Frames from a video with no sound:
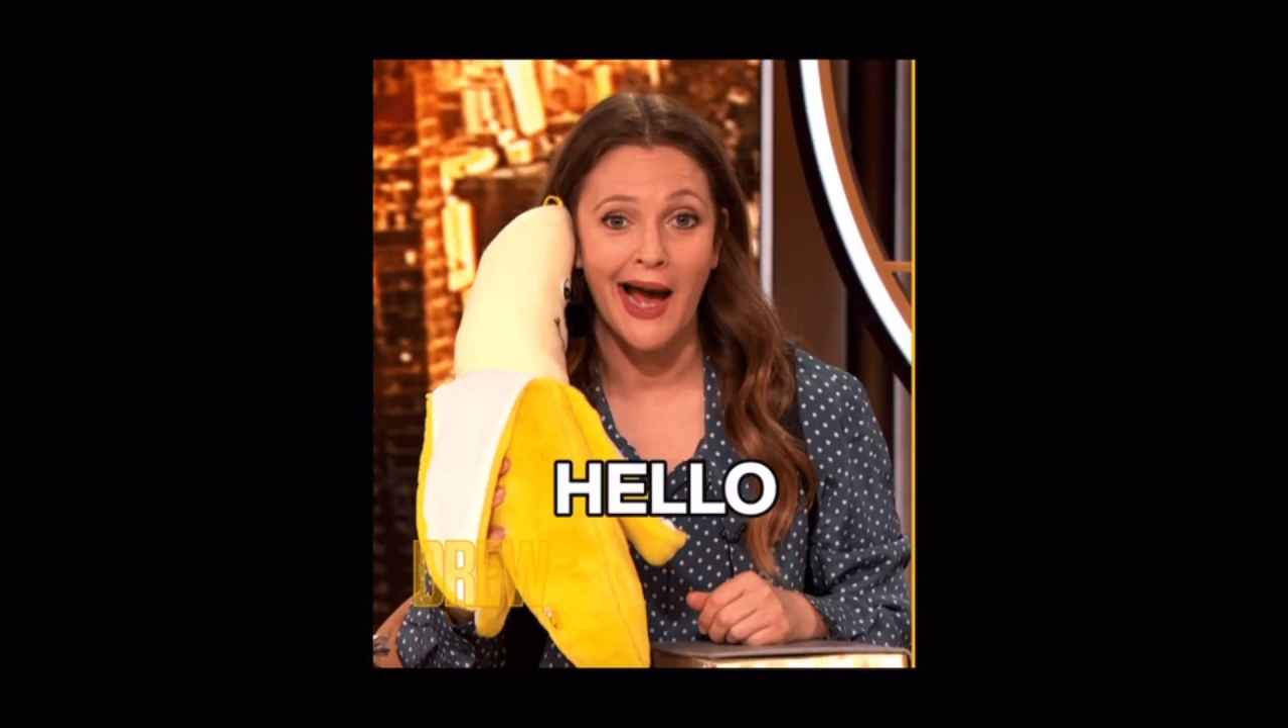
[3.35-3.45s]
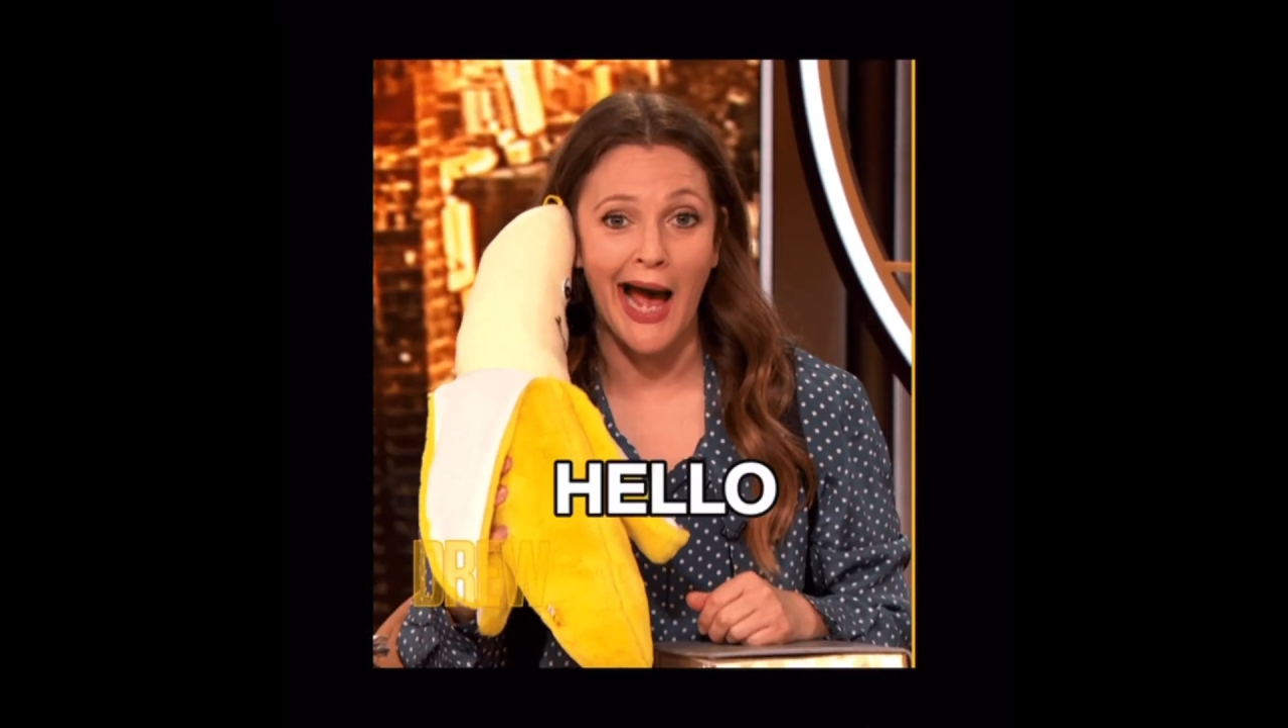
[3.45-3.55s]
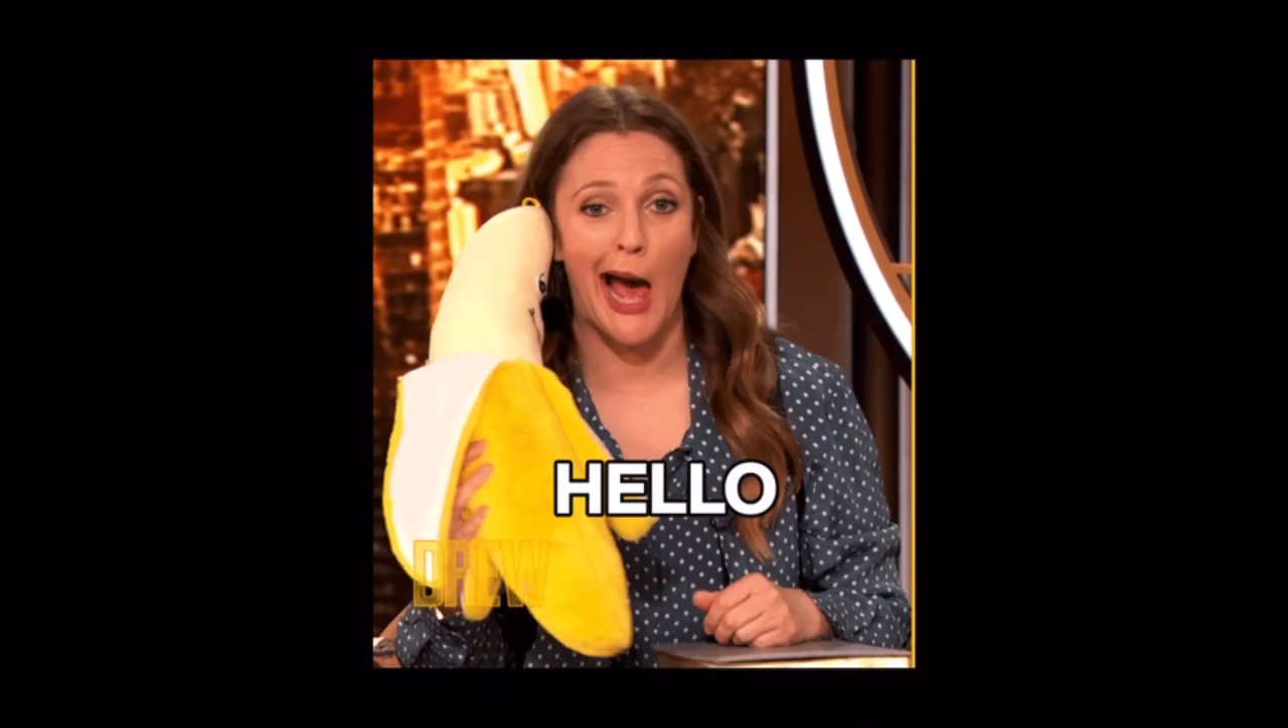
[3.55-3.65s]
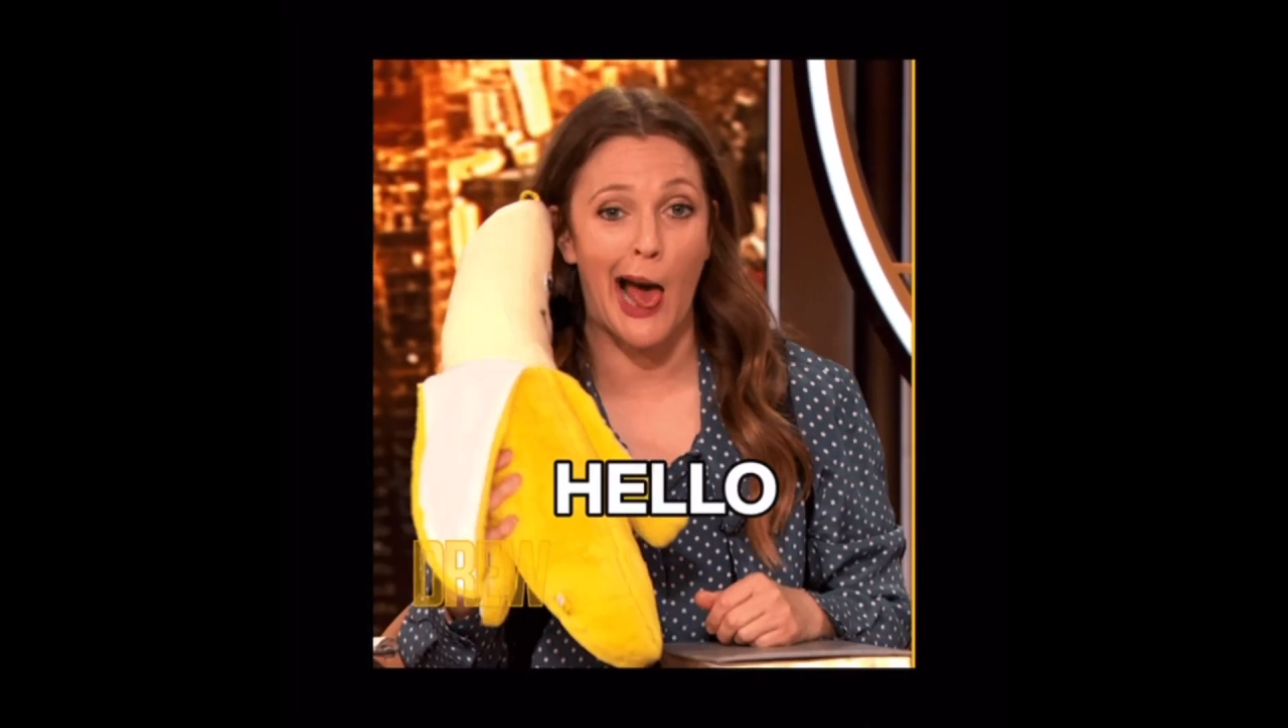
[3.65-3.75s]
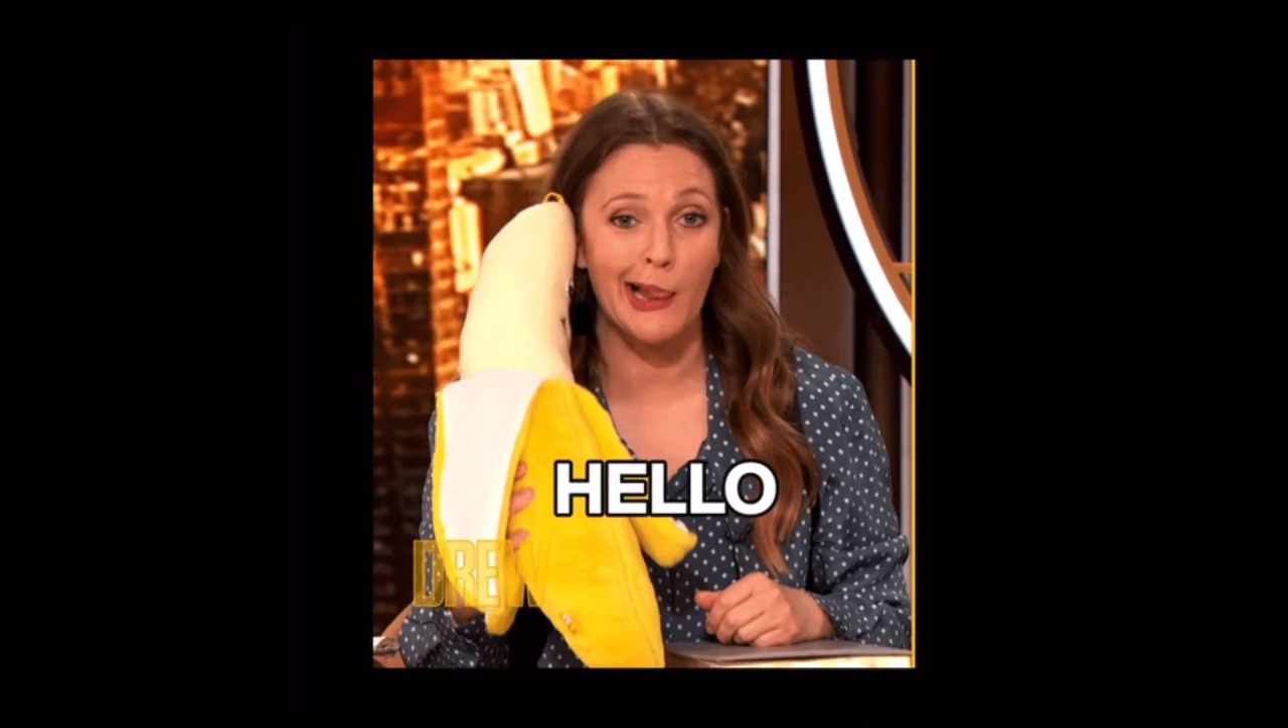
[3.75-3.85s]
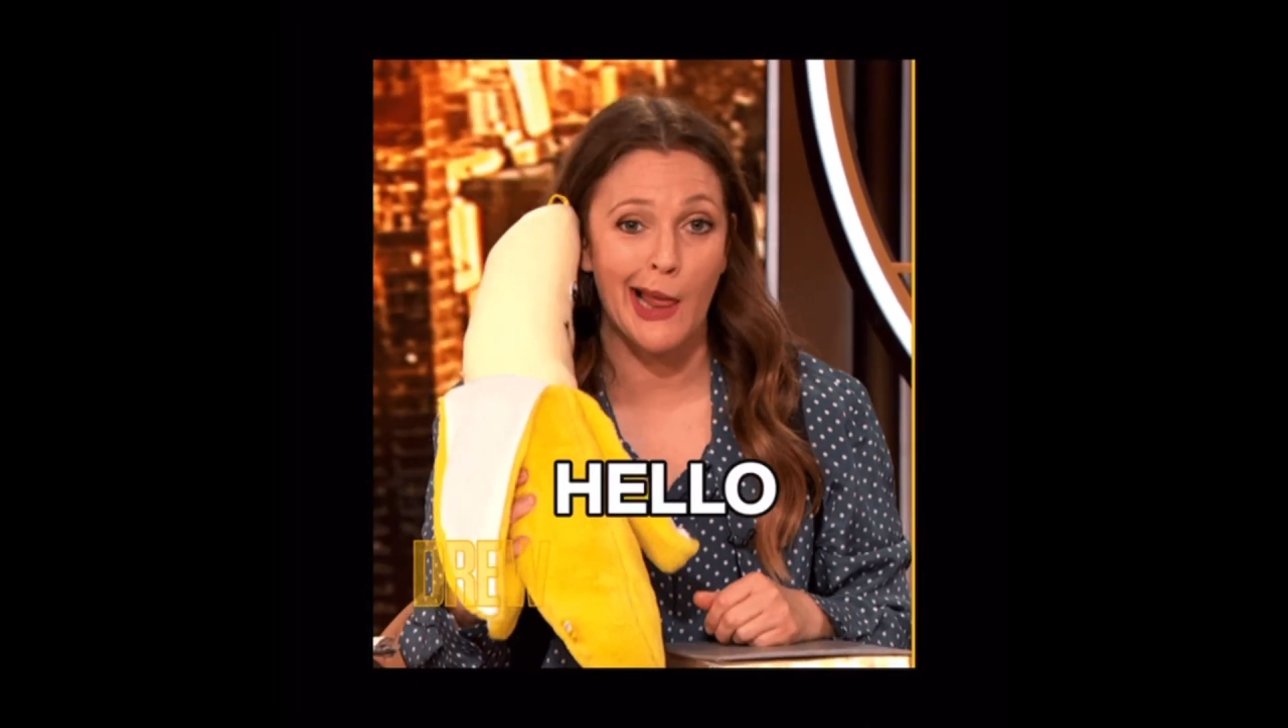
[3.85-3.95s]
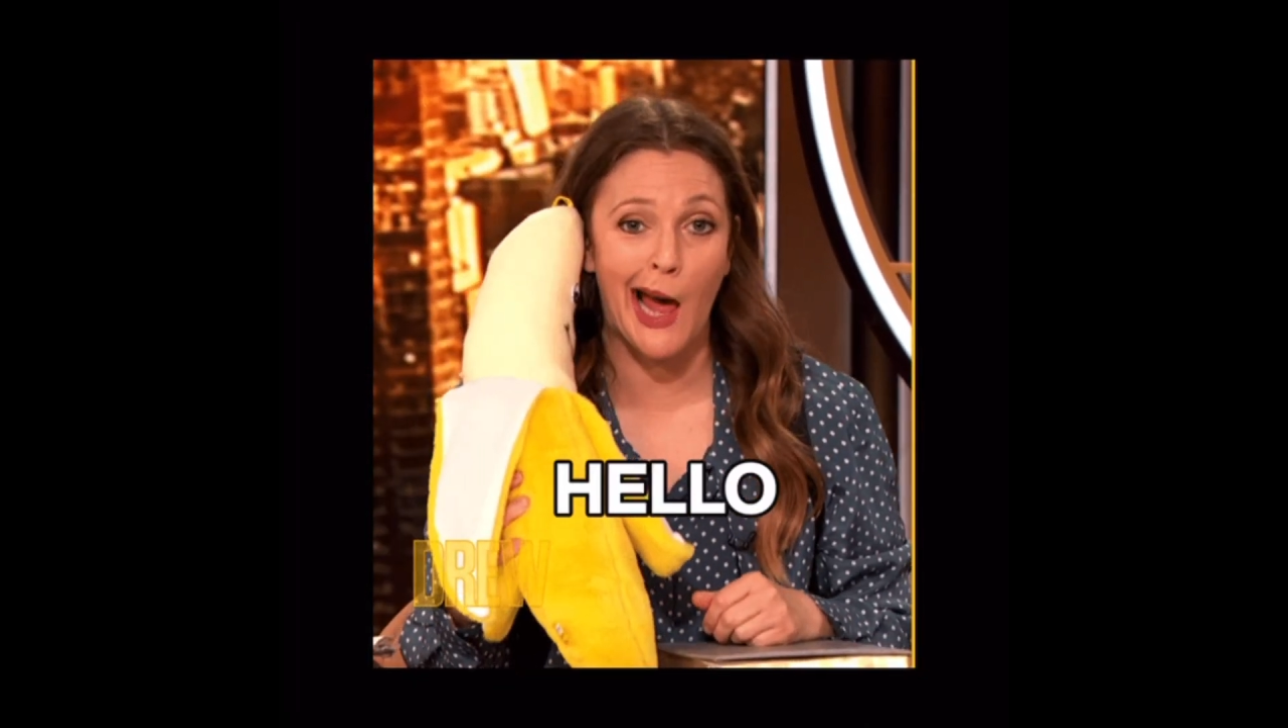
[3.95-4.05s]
me,